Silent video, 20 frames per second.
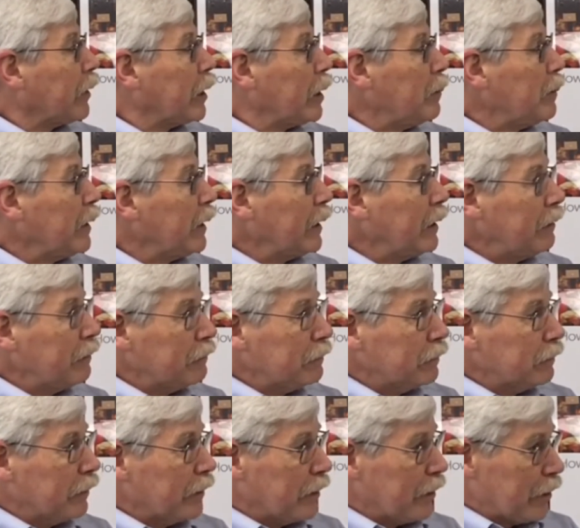committee
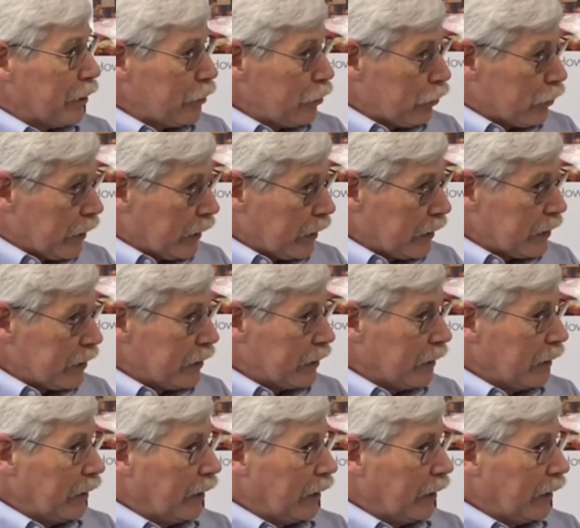for the district